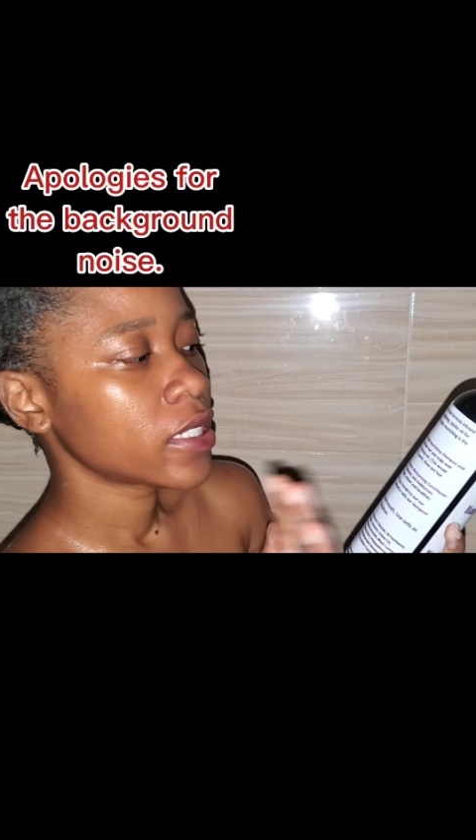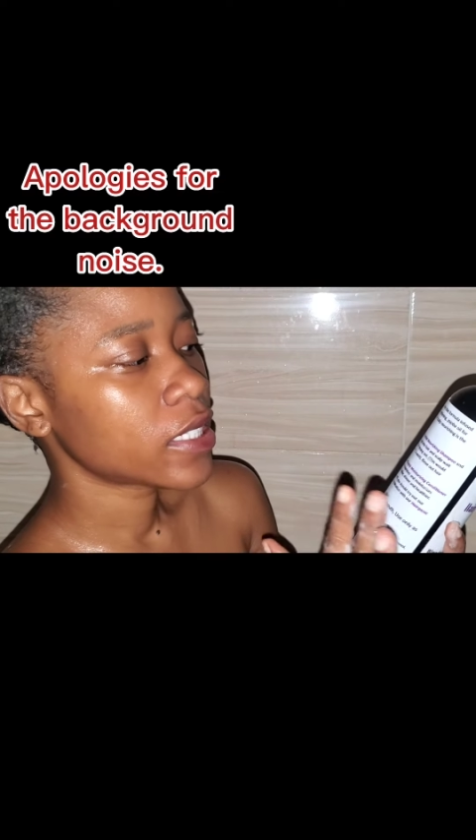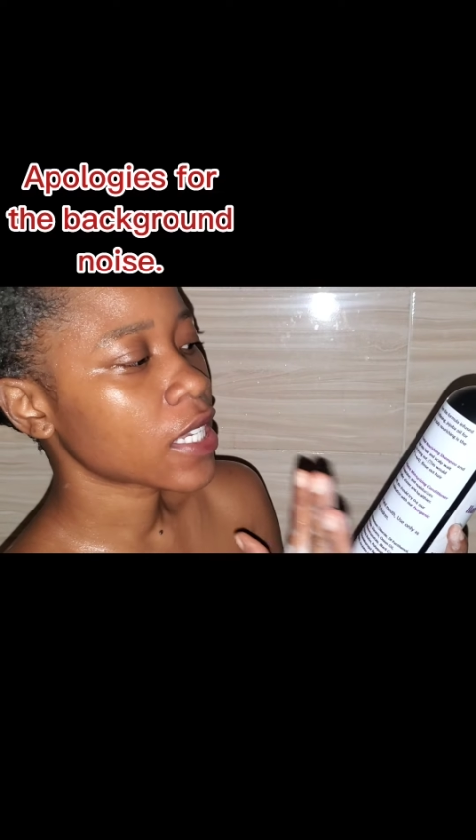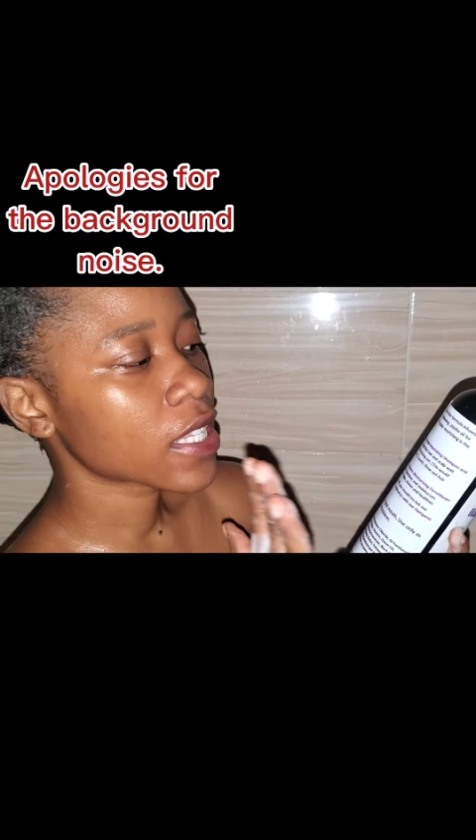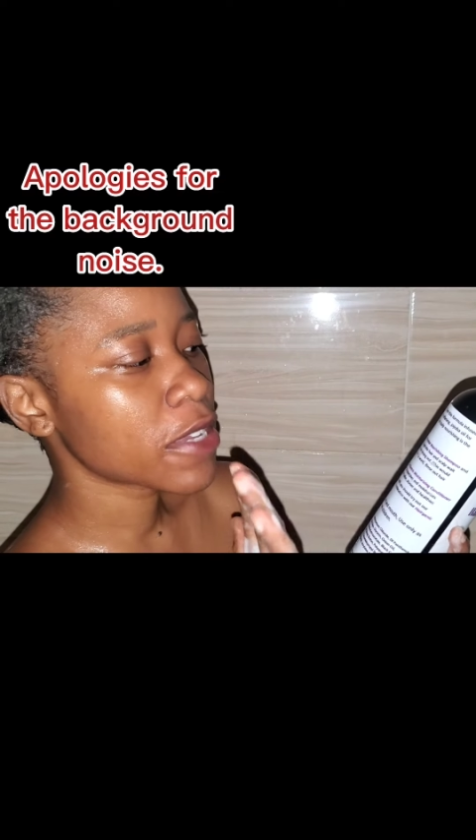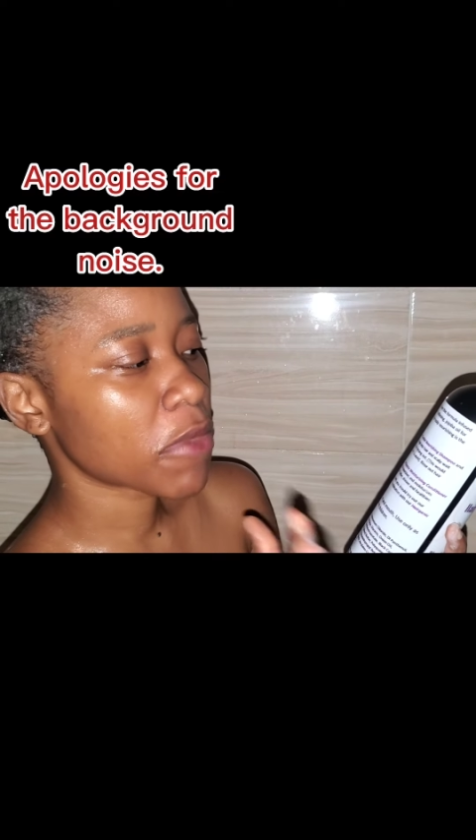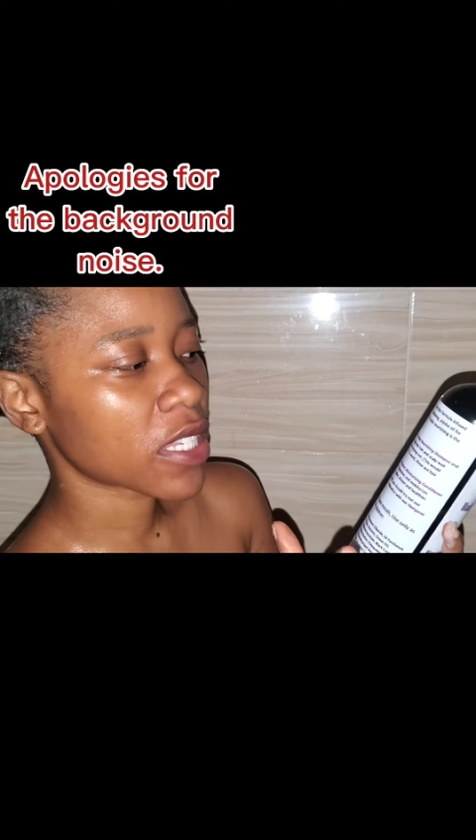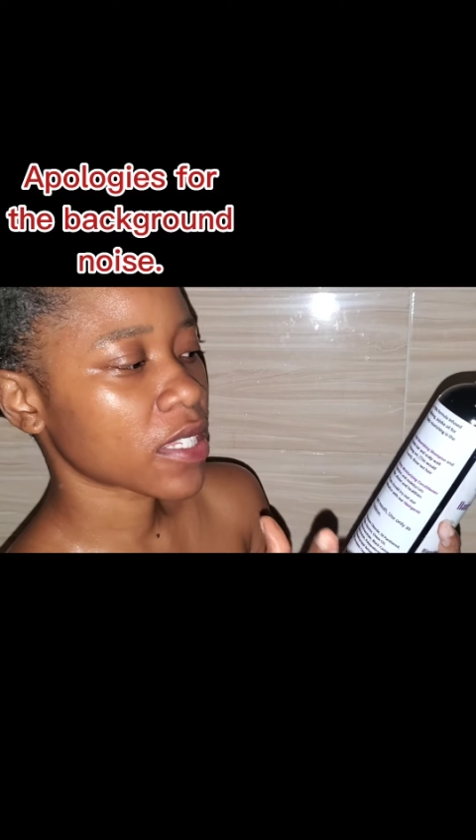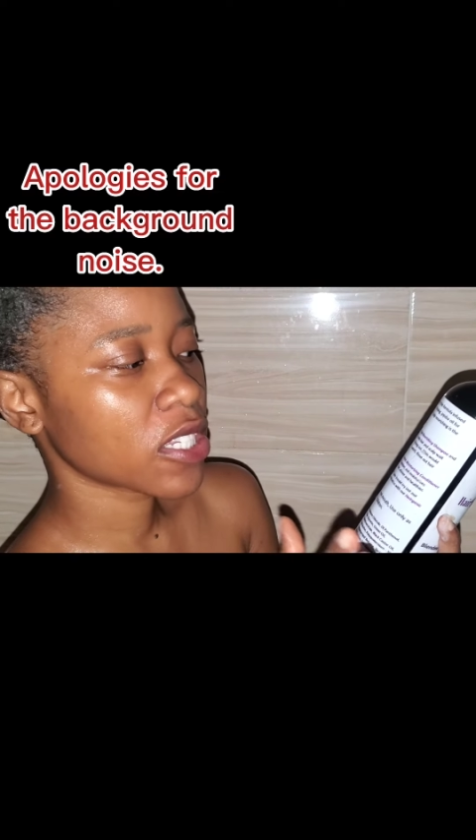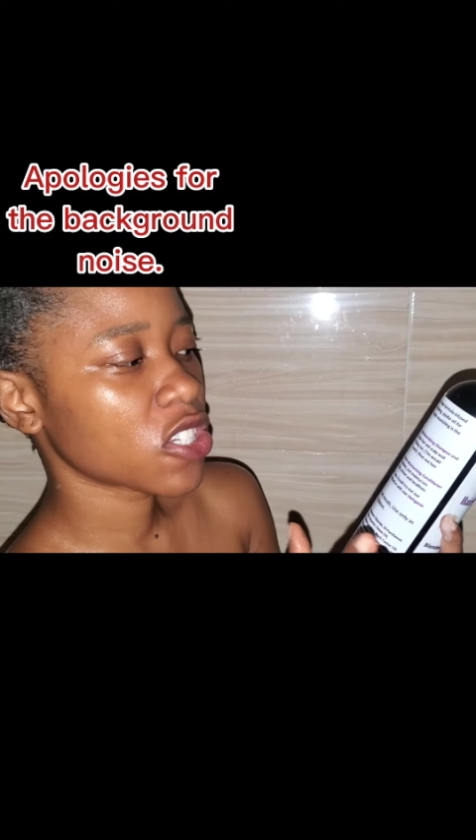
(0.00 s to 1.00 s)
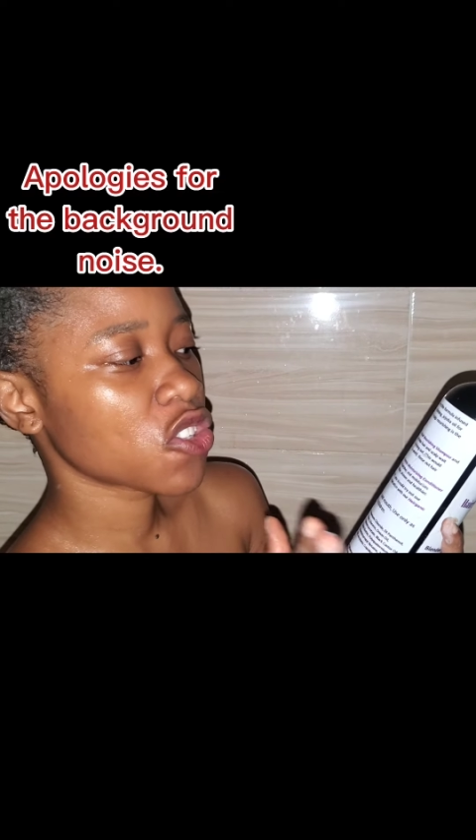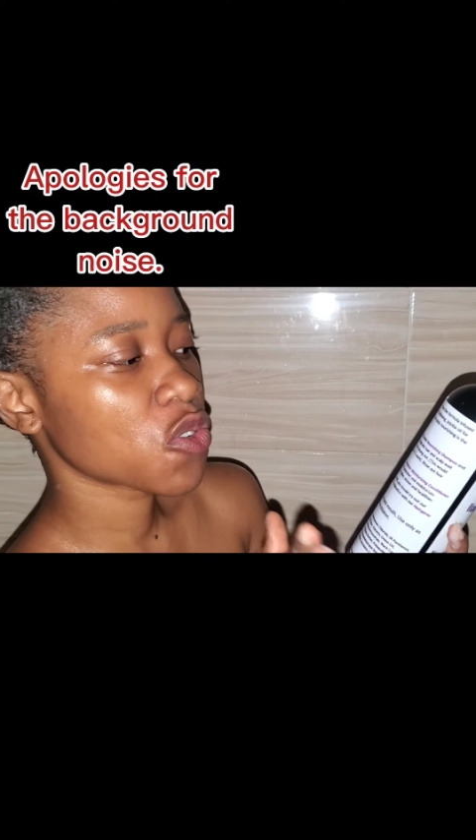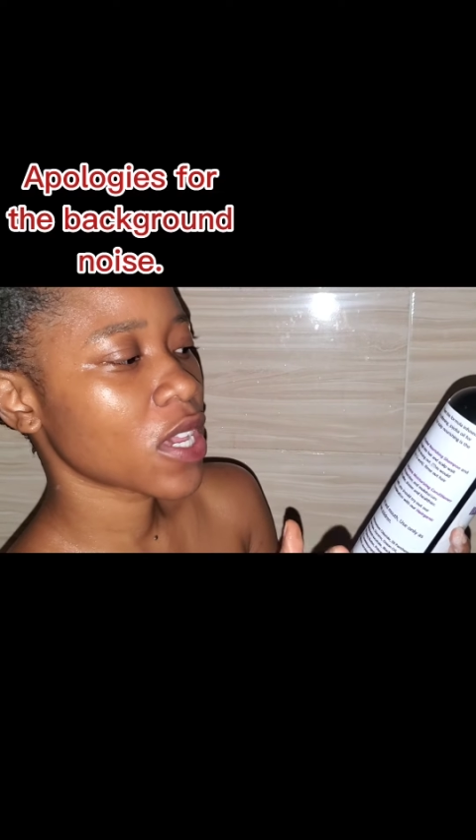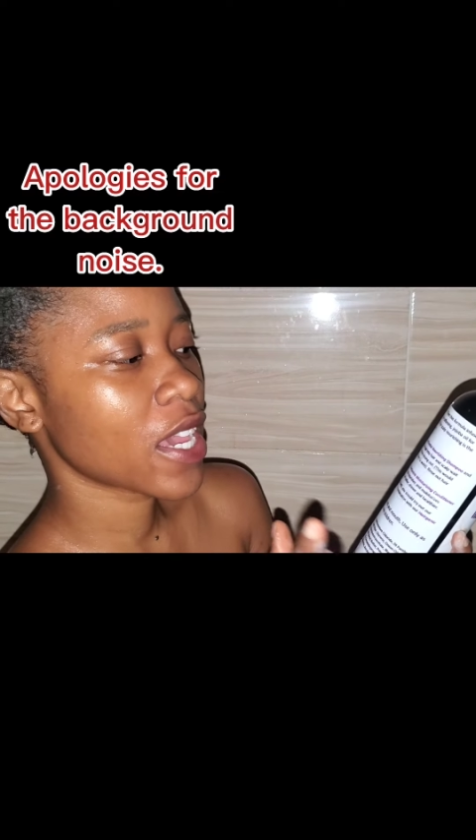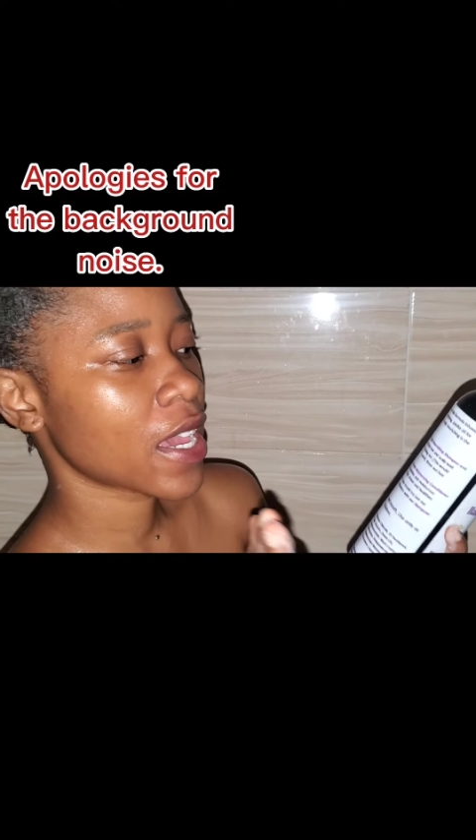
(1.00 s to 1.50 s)
Gently massage
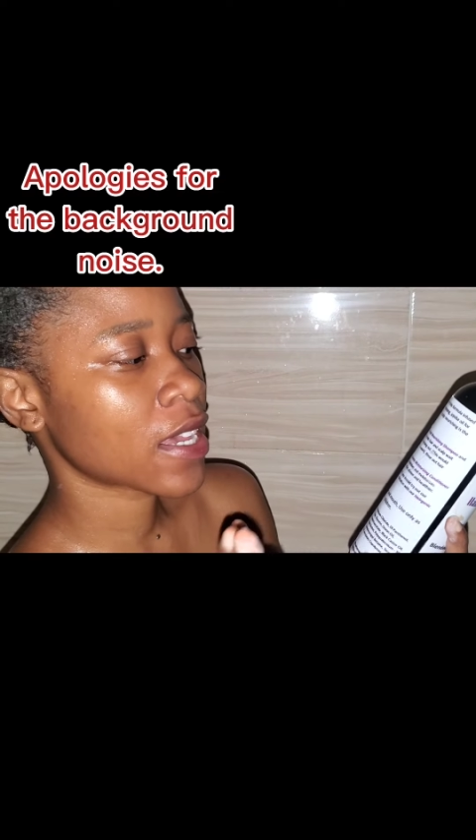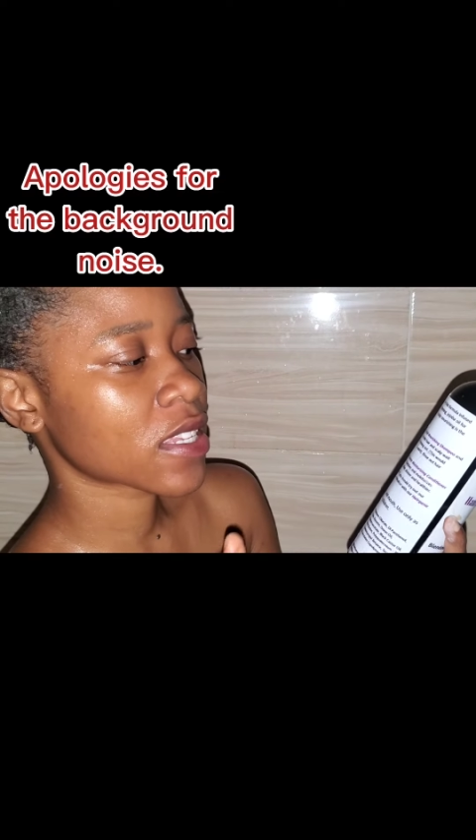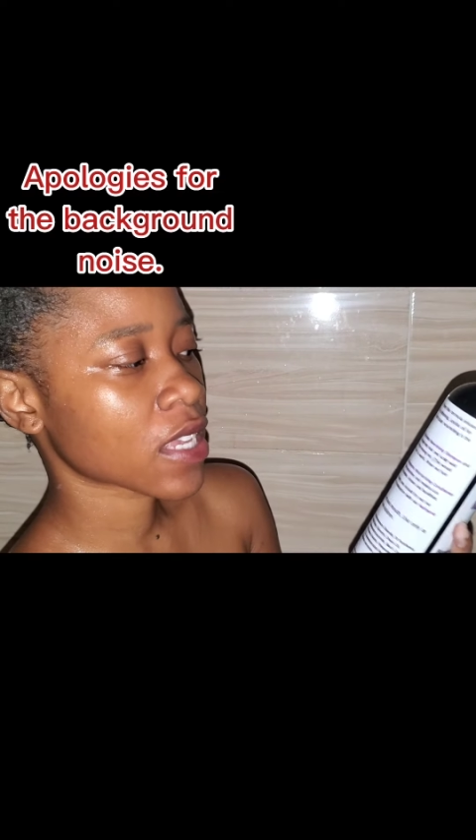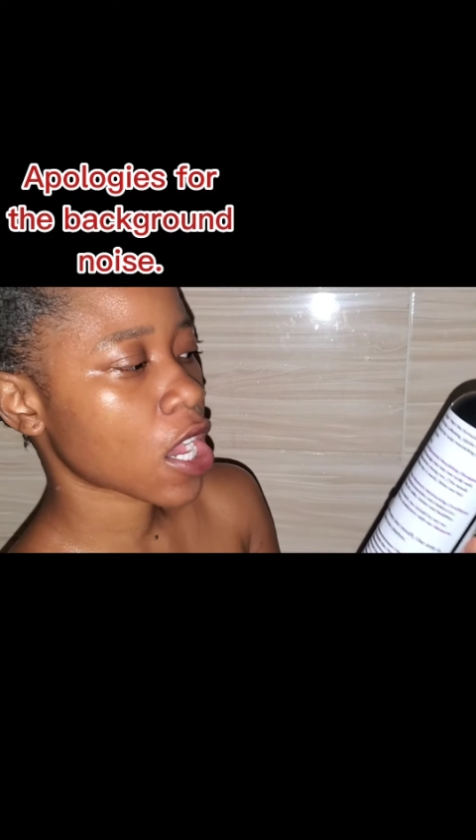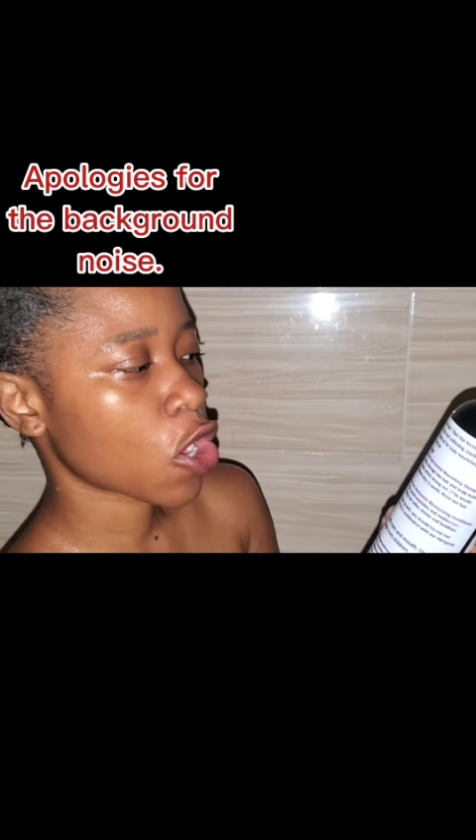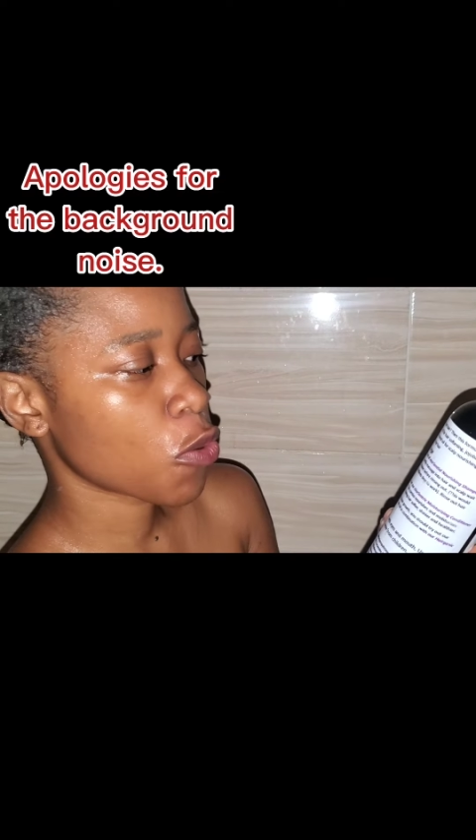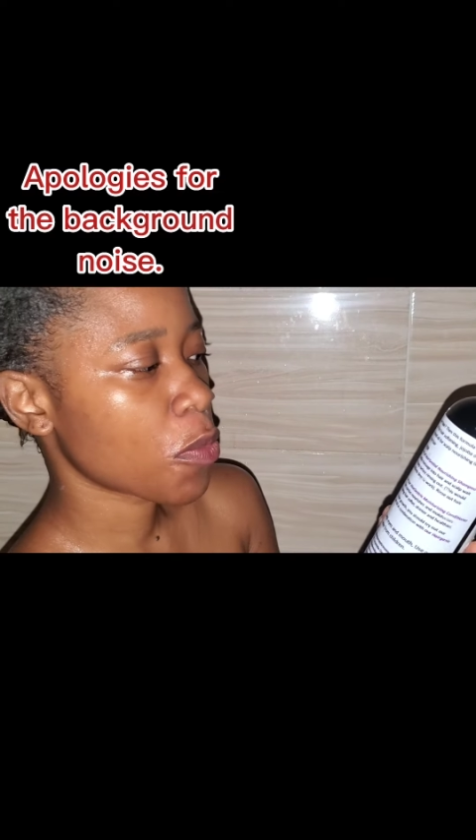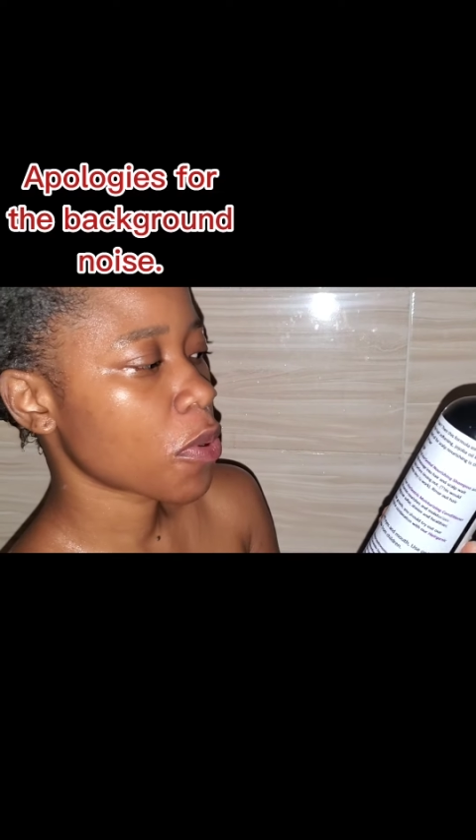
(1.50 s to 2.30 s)
into hair and scalp.